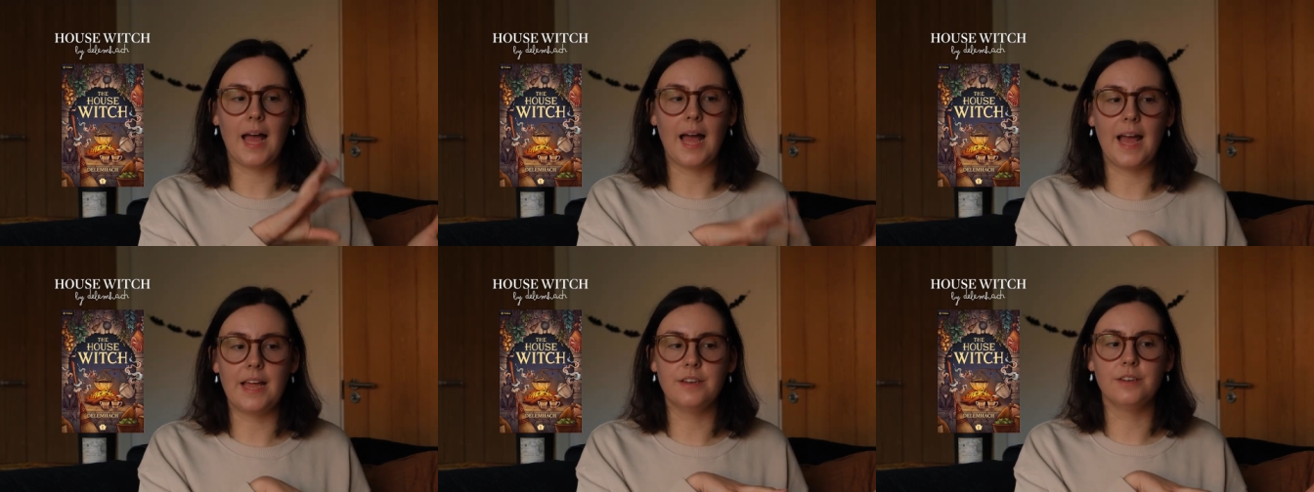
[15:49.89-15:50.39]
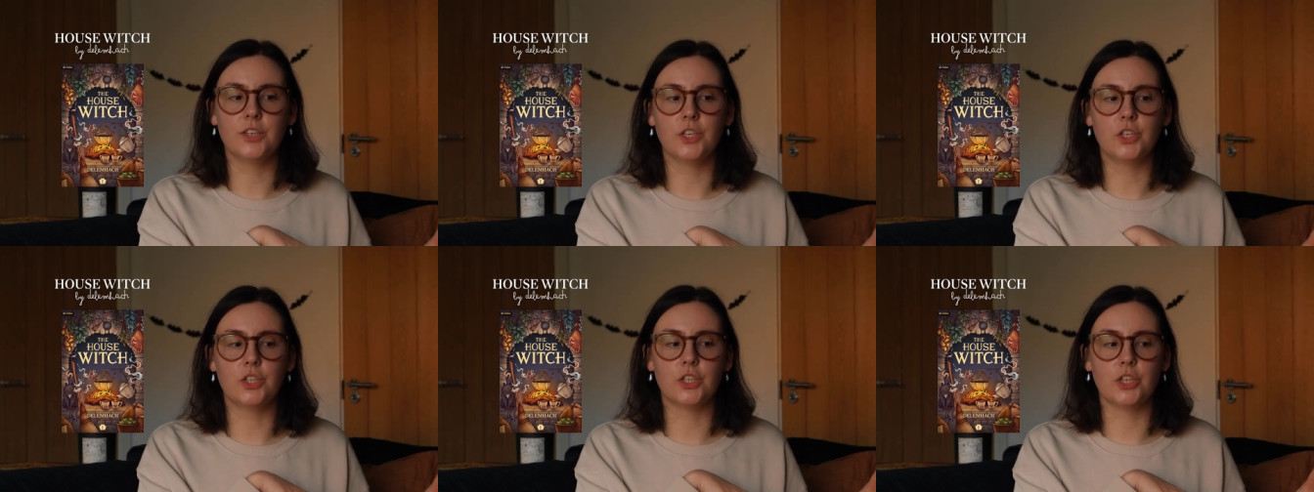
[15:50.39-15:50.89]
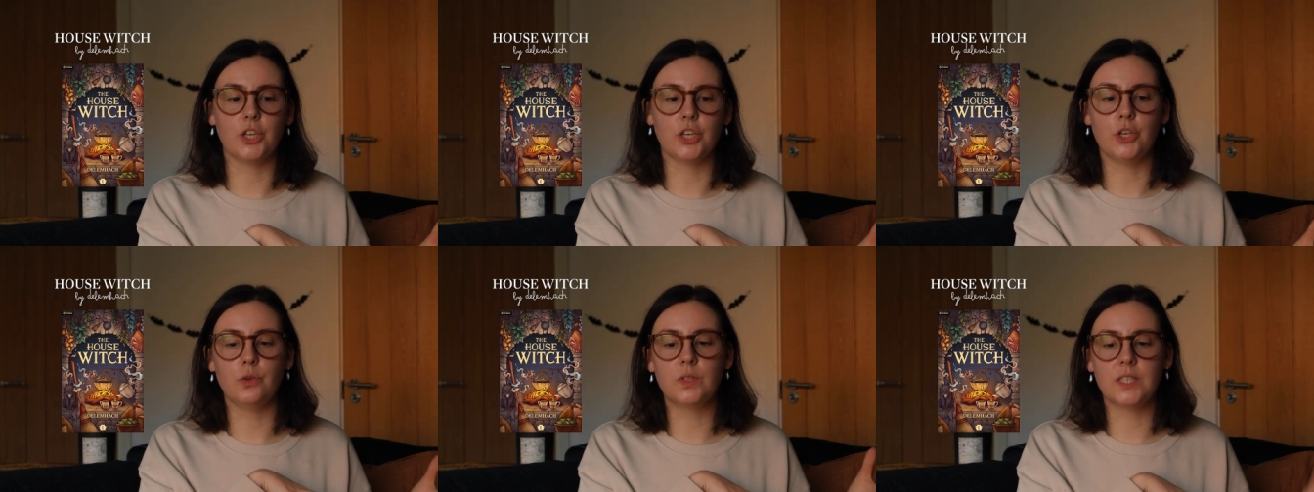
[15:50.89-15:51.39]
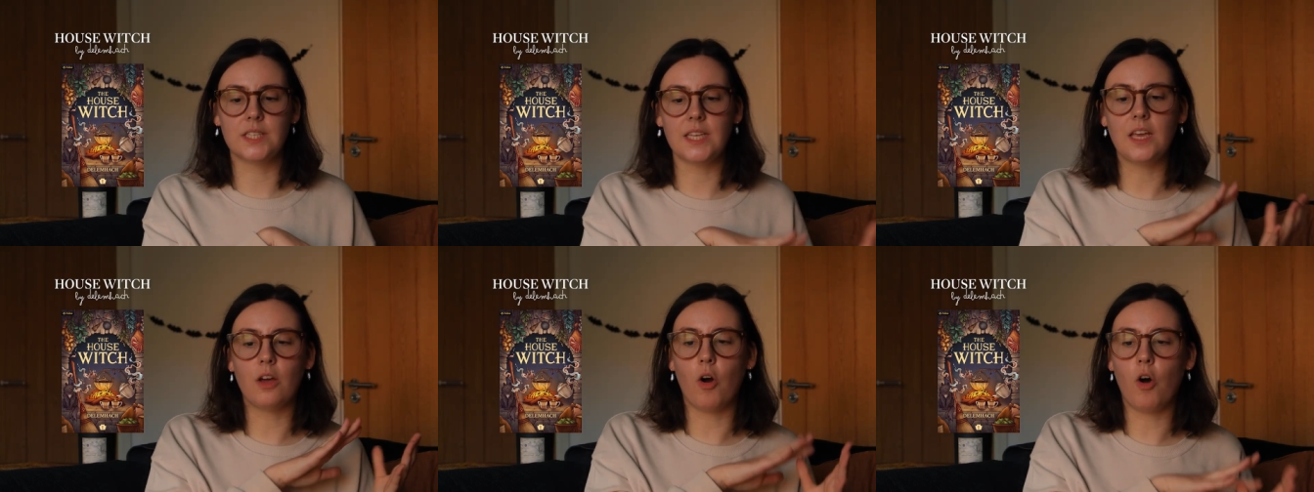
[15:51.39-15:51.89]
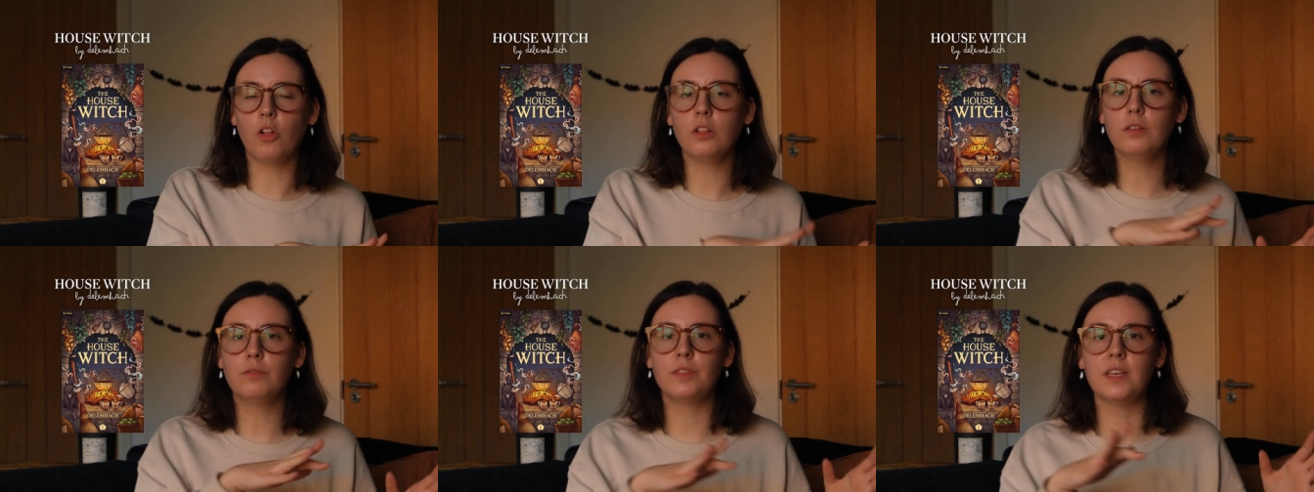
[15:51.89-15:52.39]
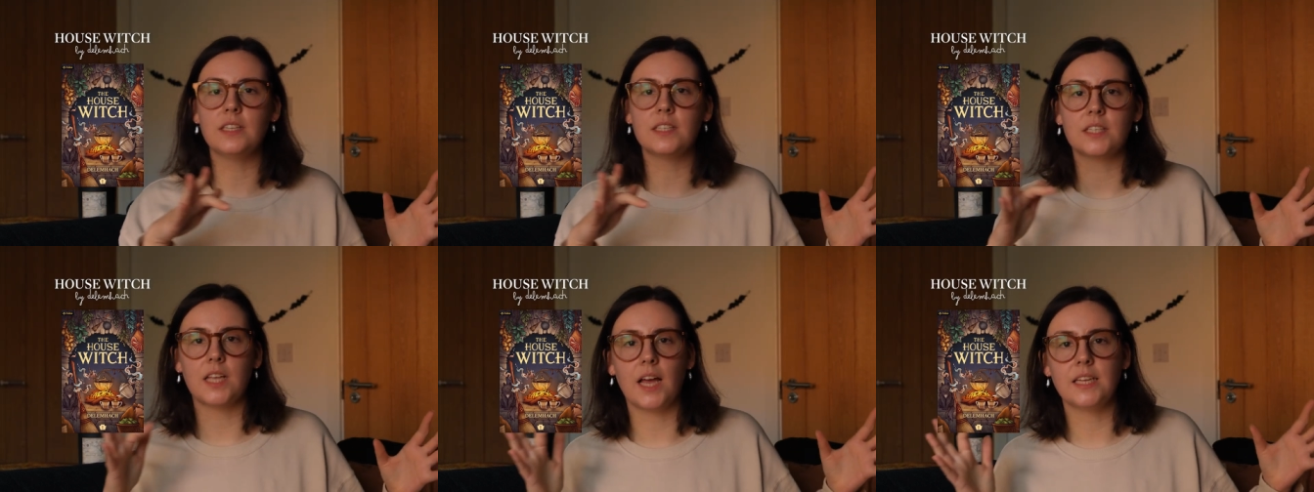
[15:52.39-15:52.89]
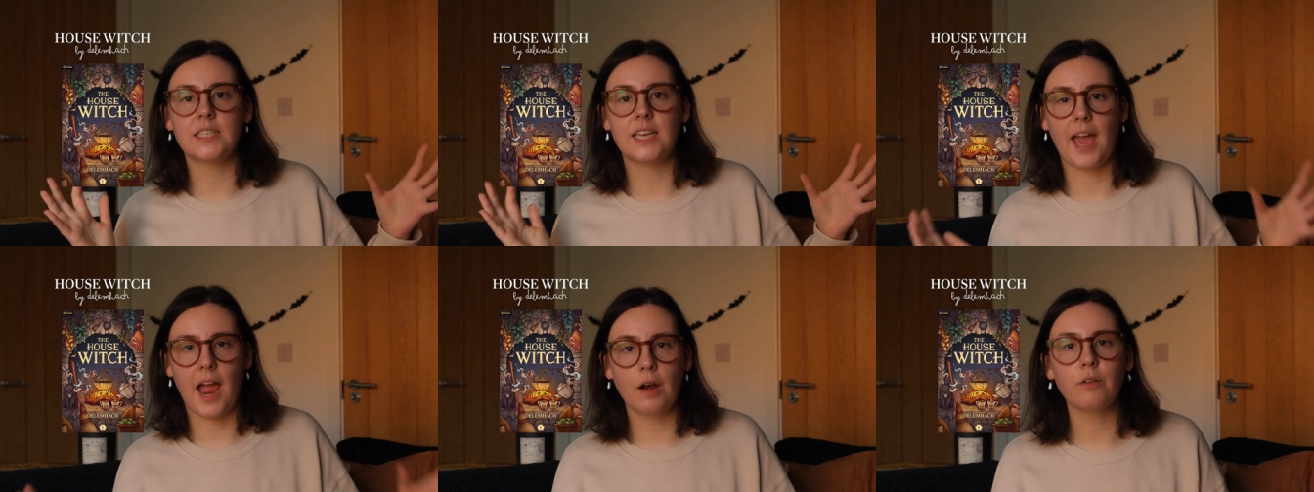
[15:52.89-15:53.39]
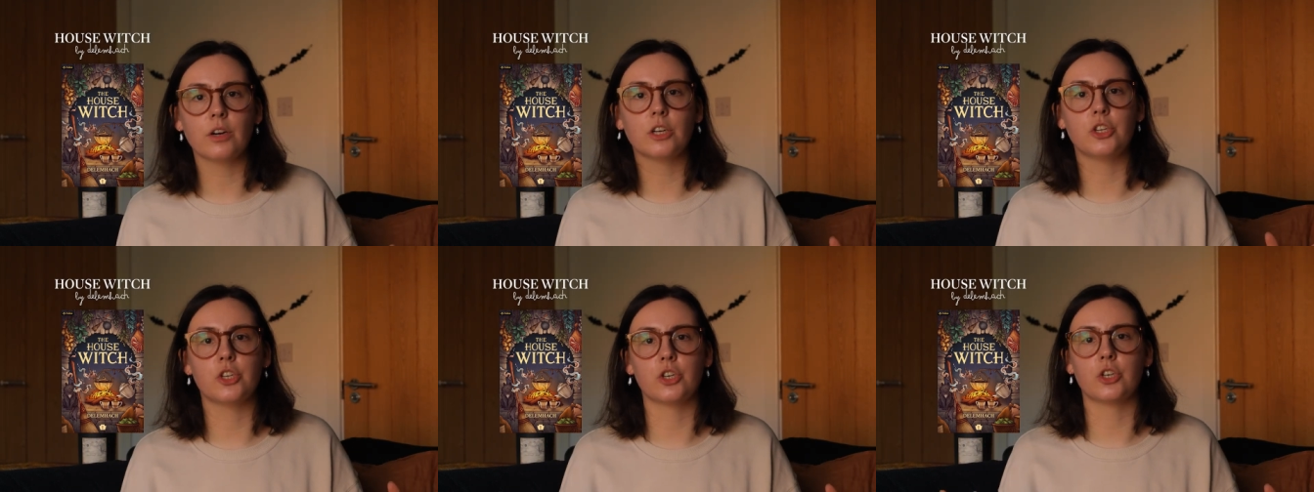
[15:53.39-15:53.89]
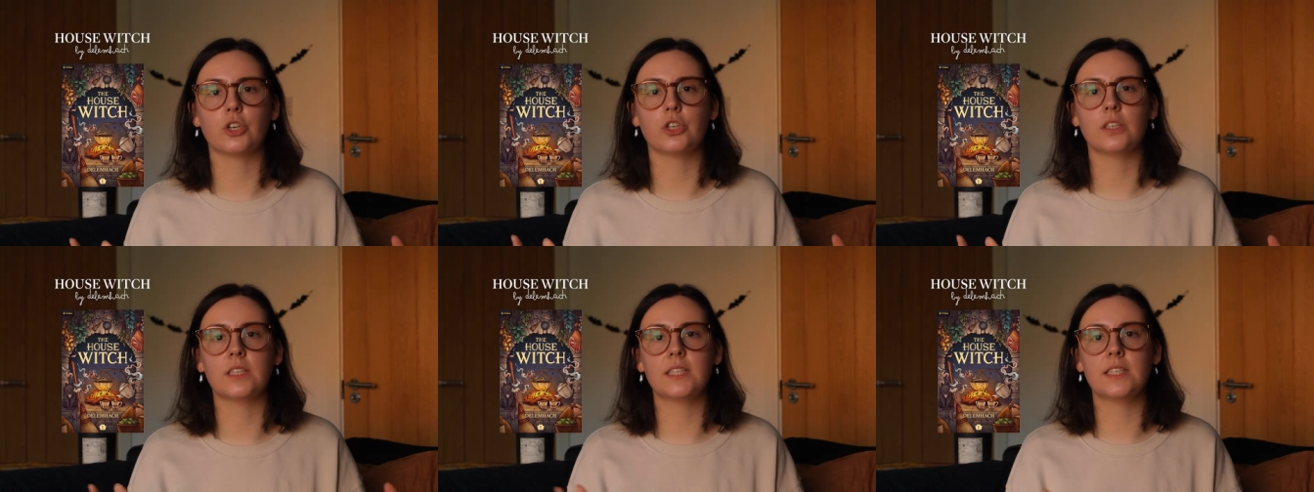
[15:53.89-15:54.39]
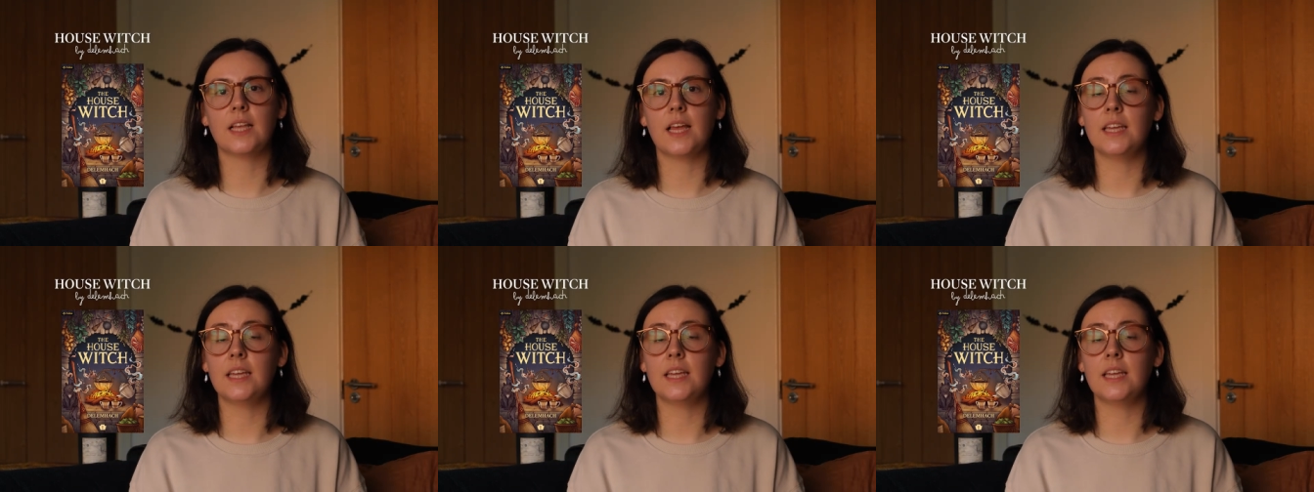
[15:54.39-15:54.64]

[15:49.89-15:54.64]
and you see all of these side characters